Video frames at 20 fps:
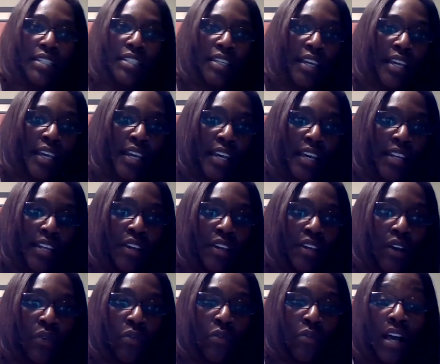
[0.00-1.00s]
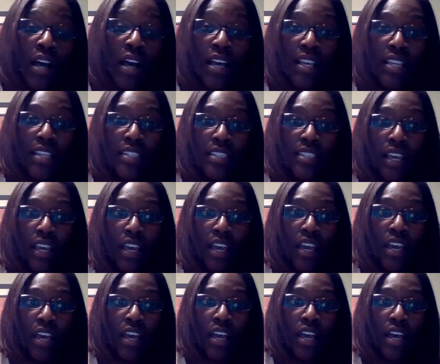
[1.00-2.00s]
did was
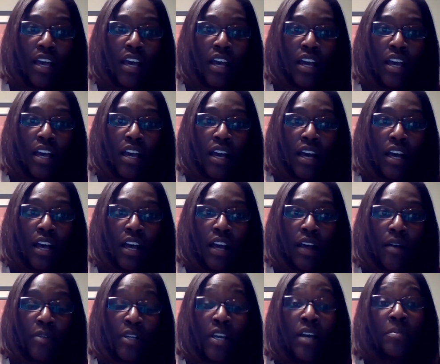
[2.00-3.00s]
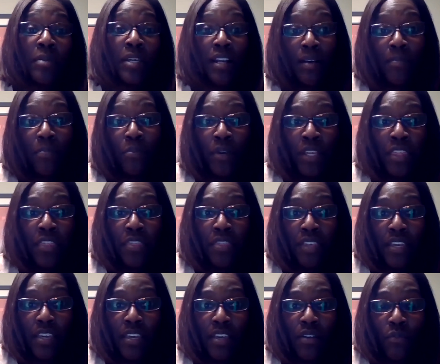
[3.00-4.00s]
coming up with
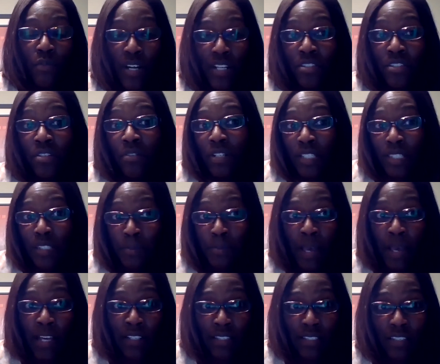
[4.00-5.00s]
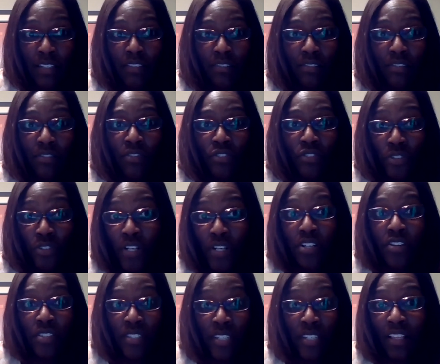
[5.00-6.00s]
the what to expect
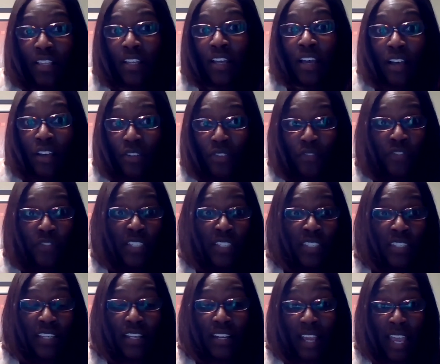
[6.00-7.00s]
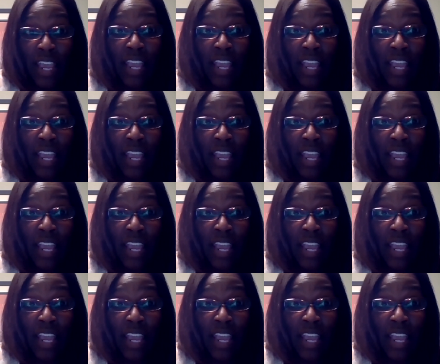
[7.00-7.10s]
during your telehealth visit